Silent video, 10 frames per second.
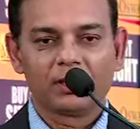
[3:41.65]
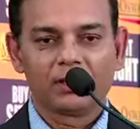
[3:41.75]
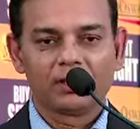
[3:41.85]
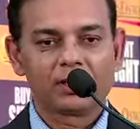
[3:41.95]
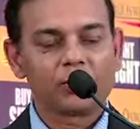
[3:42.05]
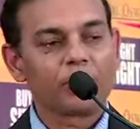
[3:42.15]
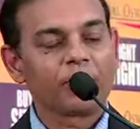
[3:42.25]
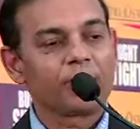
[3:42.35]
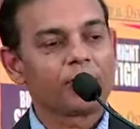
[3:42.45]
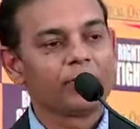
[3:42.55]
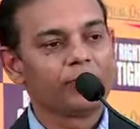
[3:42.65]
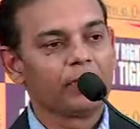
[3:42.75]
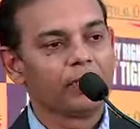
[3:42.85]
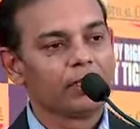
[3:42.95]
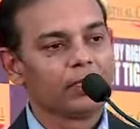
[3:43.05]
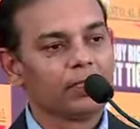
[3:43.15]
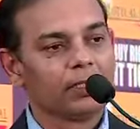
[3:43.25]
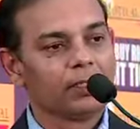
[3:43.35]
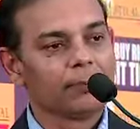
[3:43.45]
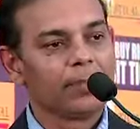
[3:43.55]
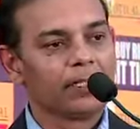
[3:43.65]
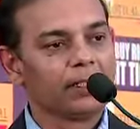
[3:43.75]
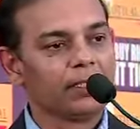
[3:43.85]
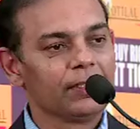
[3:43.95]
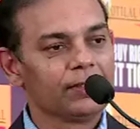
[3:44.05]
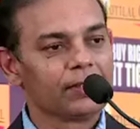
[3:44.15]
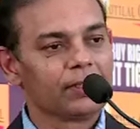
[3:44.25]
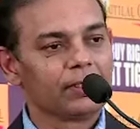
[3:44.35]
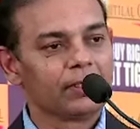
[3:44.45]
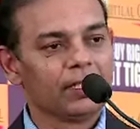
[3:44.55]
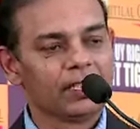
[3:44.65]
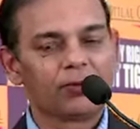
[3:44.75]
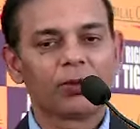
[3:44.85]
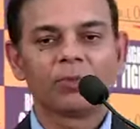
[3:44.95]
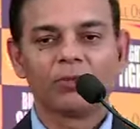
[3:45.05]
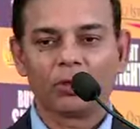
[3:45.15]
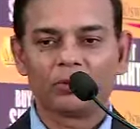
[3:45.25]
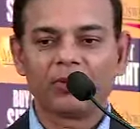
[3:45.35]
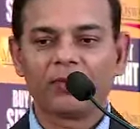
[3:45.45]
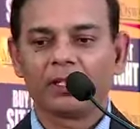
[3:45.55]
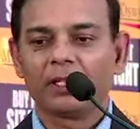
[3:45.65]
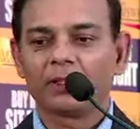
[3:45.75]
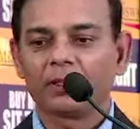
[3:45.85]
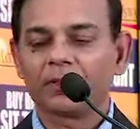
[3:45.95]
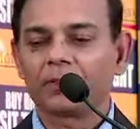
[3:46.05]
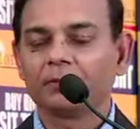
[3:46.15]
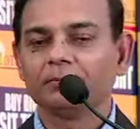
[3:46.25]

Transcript: the topic for the panel is learning from the Warren Buffett letters.